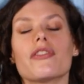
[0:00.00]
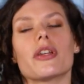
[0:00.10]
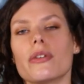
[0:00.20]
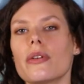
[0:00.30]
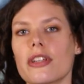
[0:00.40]
of
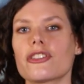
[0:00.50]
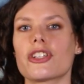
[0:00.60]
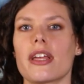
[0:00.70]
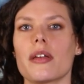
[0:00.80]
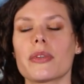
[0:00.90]
who has
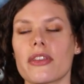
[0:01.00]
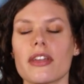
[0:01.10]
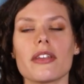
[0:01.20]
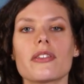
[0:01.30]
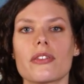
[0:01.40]
shaped the
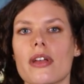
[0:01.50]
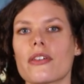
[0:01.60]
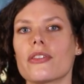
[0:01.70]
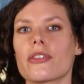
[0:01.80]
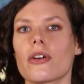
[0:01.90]
history
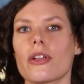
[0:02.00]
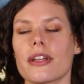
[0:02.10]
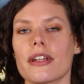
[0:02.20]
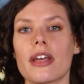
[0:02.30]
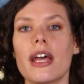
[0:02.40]
of
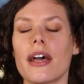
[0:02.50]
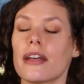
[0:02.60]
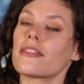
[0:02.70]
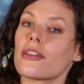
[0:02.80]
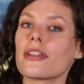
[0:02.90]
Scotland
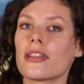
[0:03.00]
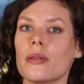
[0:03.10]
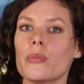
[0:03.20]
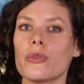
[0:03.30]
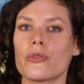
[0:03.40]
has
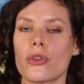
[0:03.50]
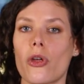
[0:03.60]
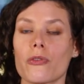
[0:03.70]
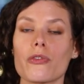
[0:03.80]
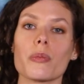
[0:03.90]
certainly moved
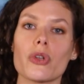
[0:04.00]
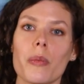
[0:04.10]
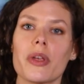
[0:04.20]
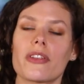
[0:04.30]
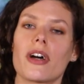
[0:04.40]
on from
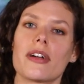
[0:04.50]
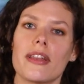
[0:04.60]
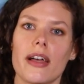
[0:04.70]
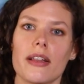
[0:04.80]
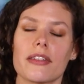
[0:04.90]
Thomas
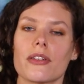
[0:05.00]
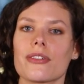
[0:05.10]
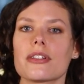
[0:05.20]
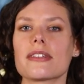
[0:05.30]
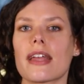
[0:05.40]
Carlyle's
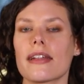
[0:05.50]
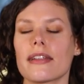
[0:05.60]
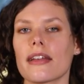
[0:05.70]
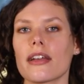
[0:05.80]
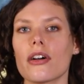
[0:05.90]

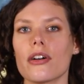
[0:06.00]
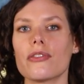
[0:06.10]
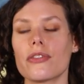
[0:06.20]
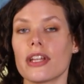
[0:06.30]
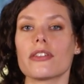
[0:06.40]
understanding
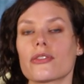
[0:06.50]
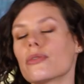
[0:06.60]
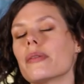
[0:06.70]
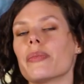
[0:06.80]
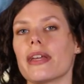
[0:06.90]
of
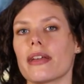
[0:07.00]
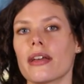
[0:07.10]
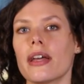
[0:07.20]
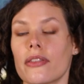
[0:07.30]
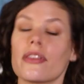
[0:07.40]
history
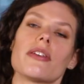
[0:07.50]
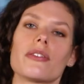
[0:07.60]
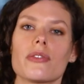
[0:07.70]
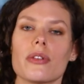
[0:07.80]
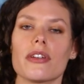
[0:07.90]
being the
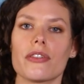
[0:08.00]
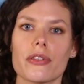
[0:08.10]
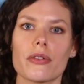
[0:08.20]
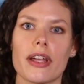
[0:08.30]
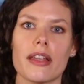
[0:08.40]
history
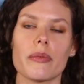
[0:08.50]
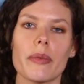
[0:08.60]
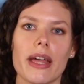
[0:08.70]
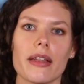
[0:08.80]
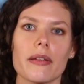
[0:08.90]
of great
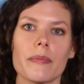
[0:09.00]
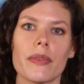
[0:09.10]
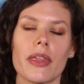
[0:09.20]
men.